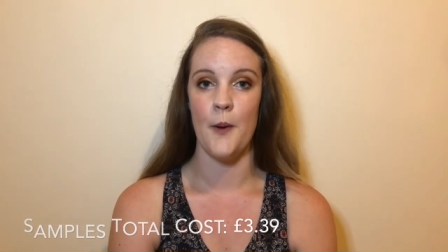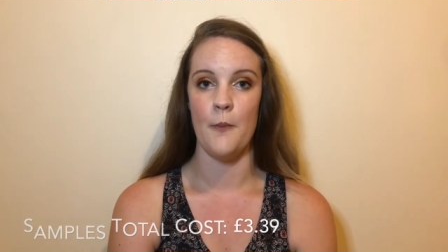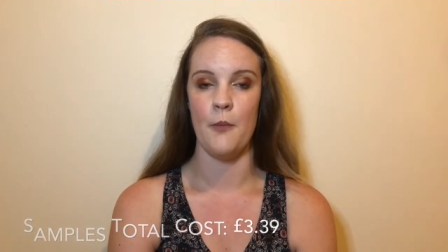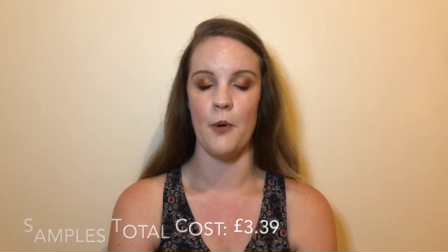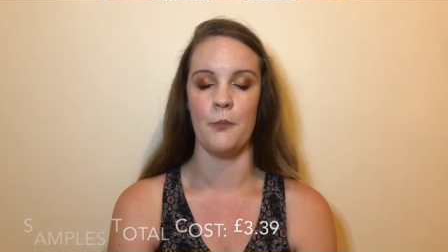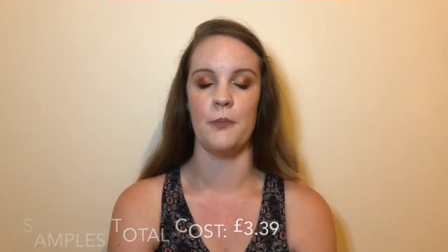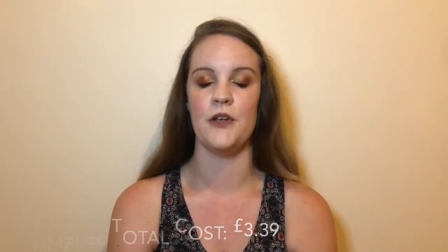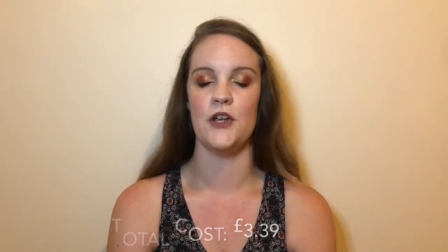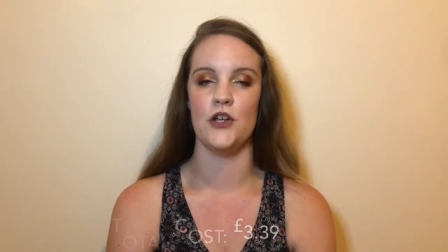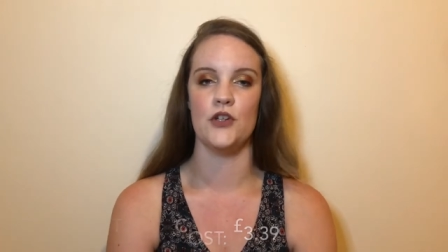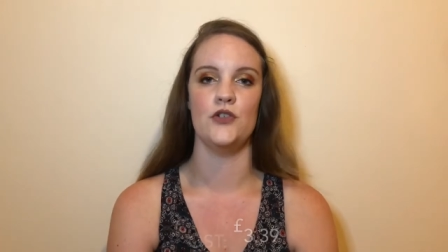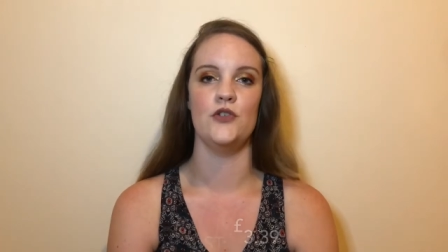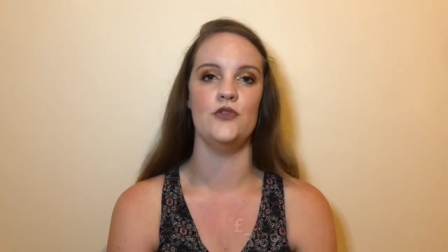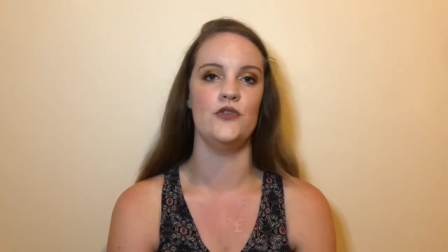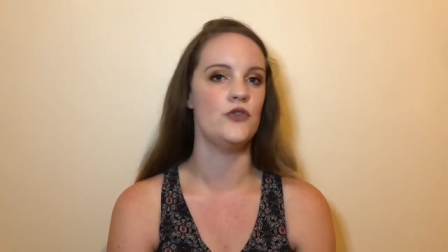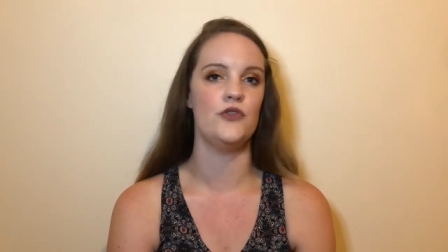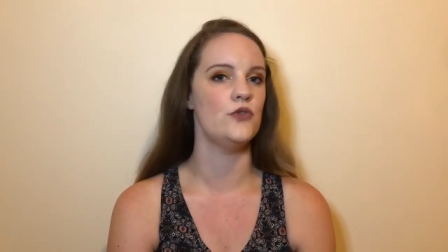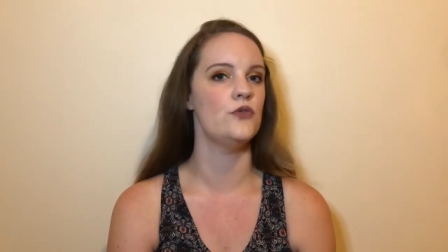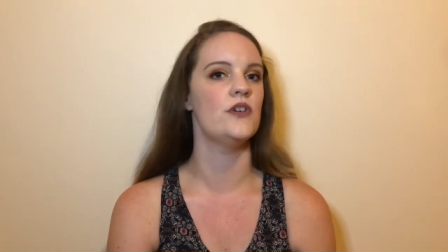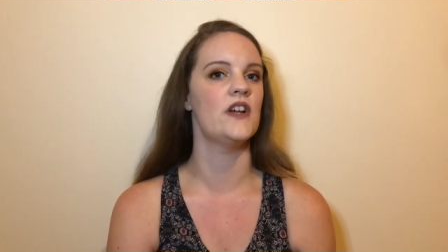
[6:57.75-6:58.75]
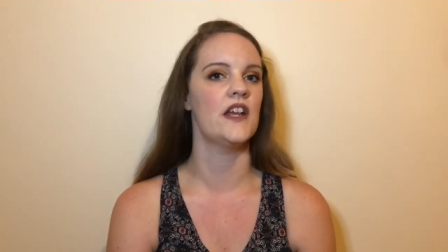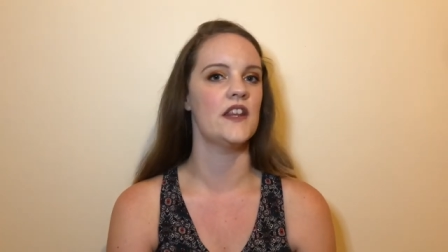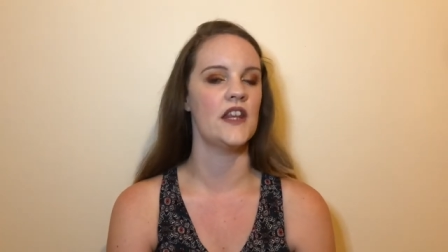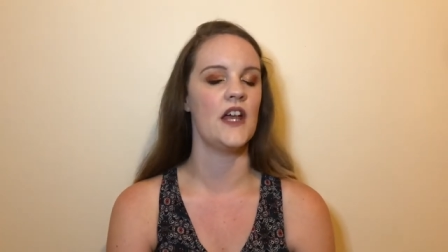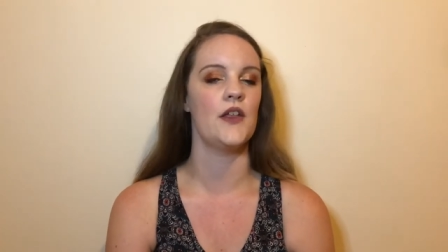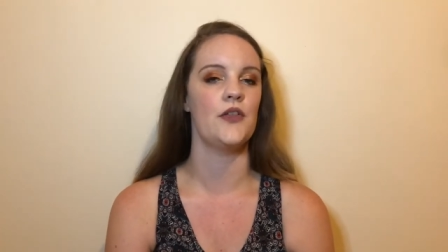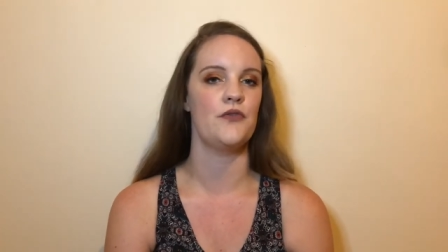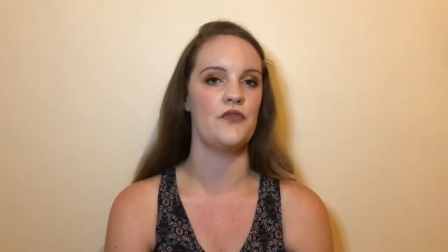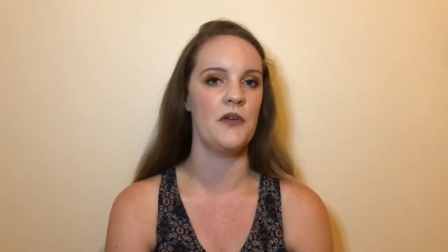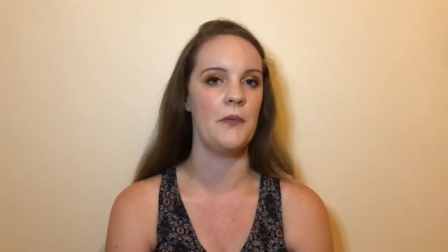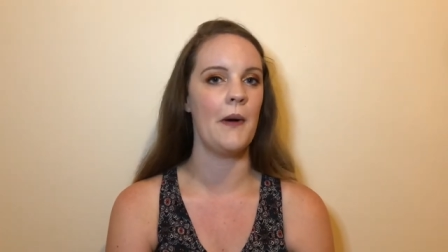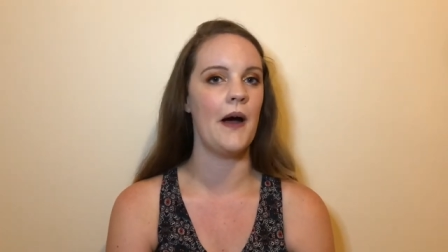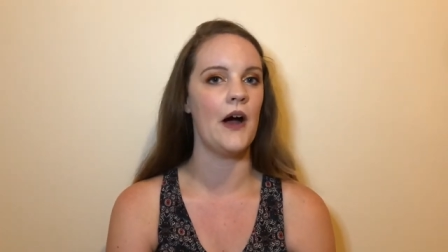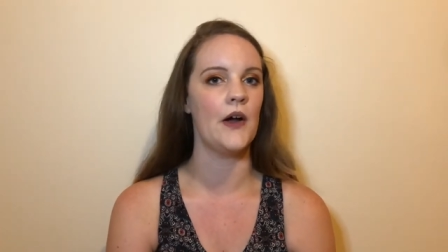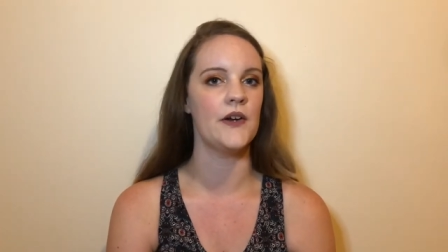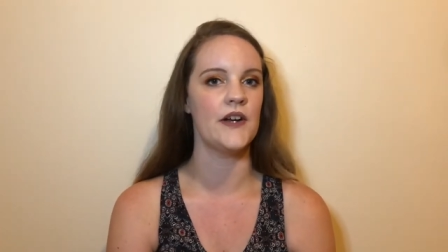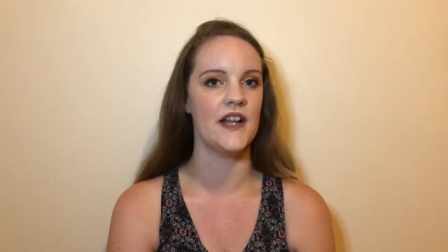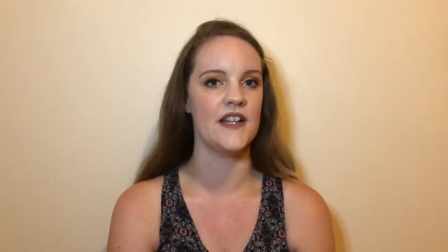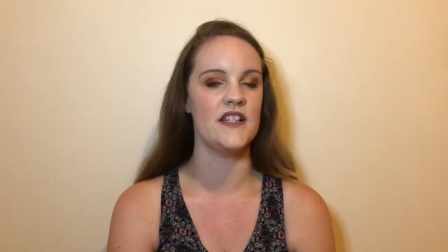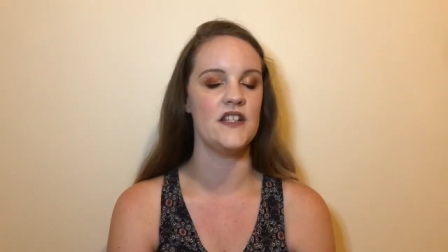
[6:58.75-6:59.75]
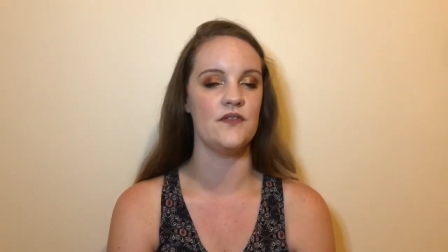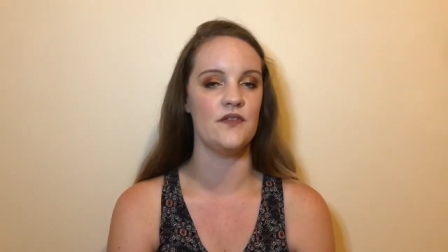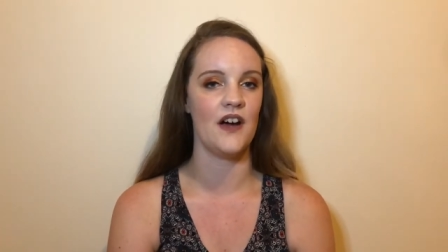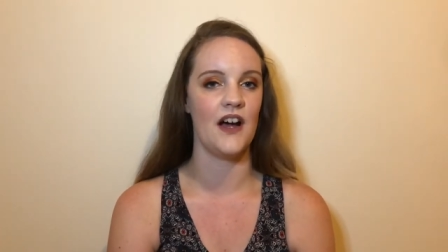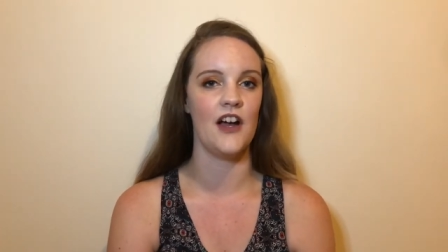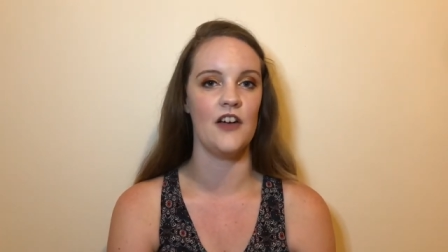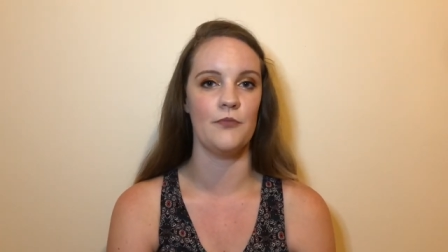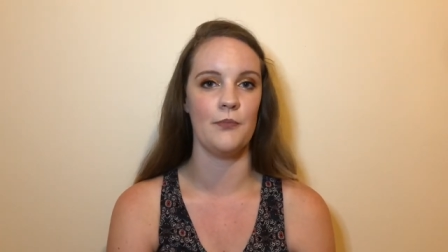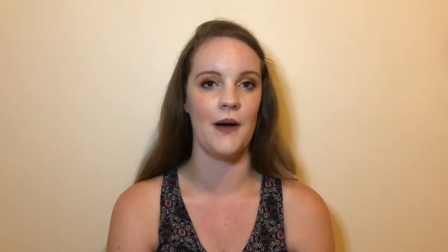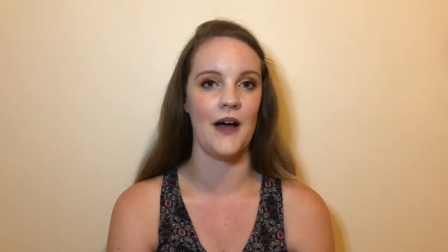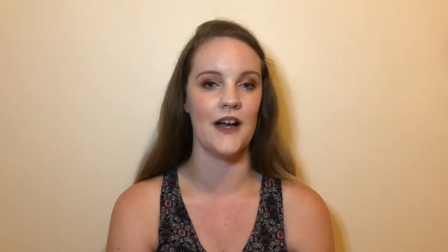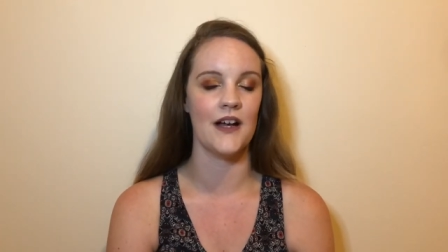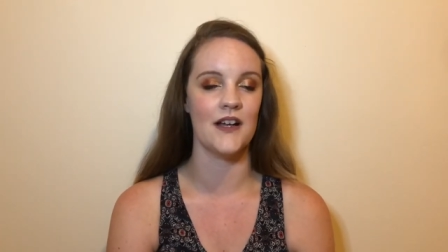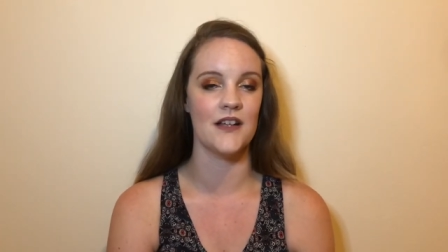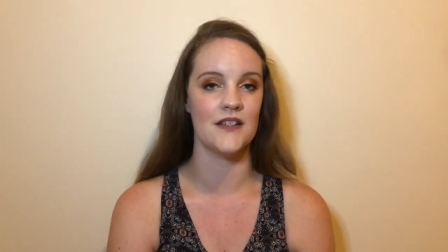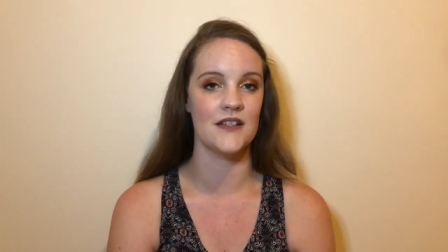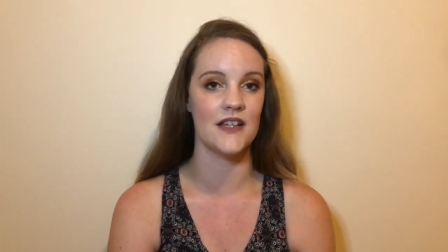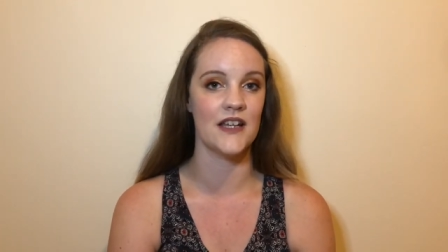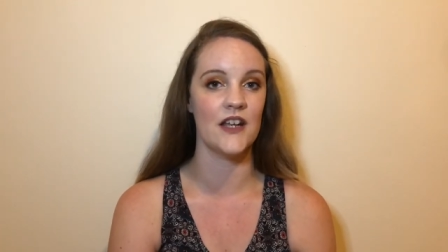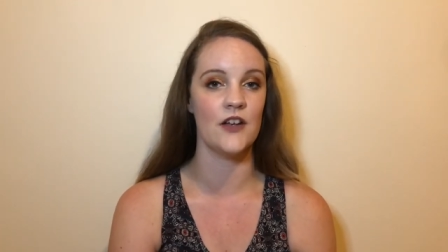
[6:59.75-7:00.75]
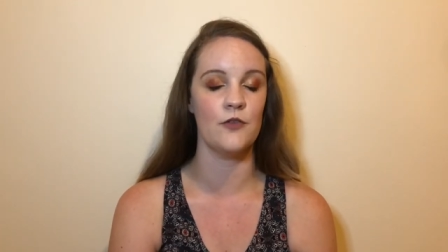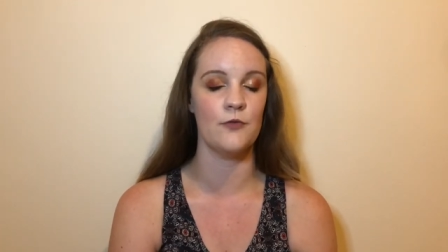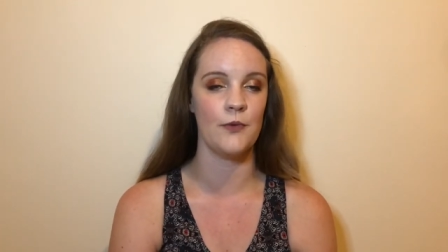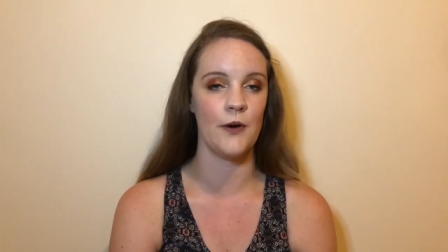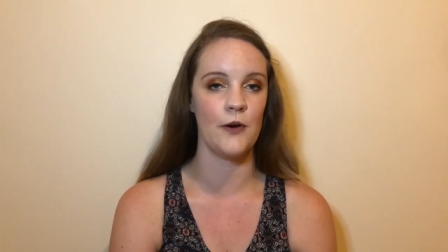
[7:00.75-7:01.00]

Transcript: but because you do get that three pounds ninety-five back as a gift